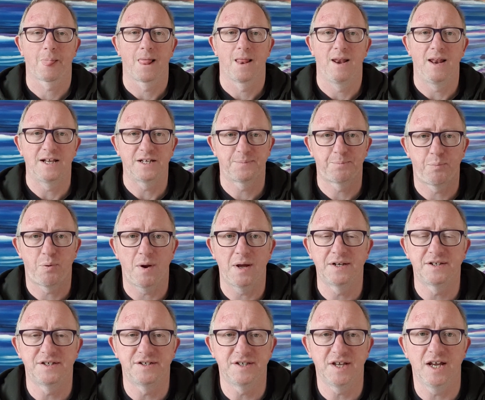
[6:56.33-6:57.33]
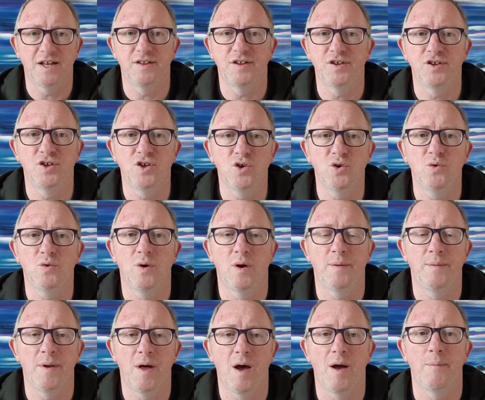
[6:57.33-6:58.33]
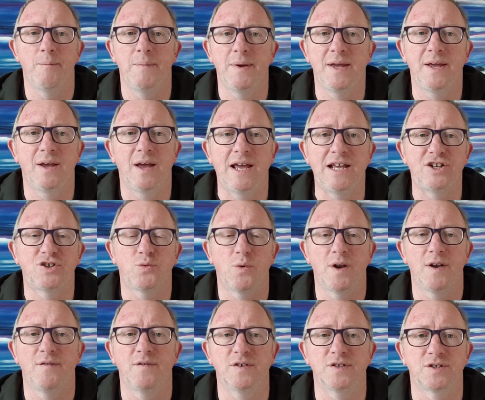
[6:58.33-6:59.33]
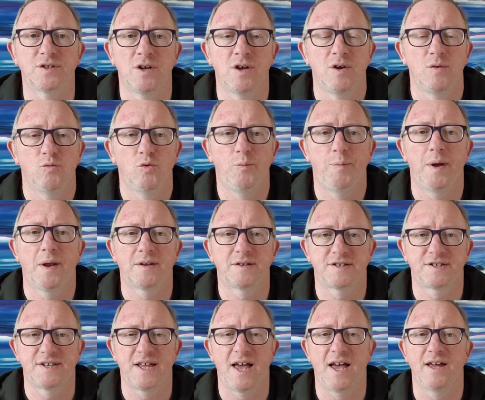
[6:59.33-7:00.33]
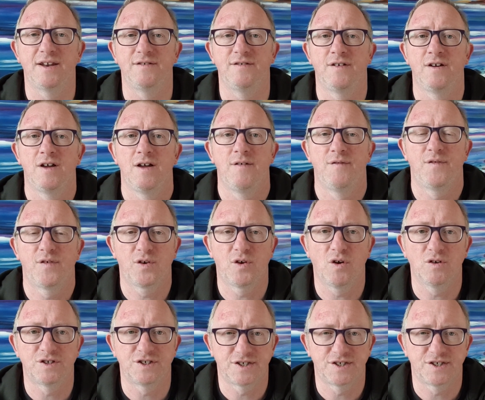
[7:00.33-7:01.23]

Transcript: Let's pray today that you and I, me, each one of us will be able to stand for God,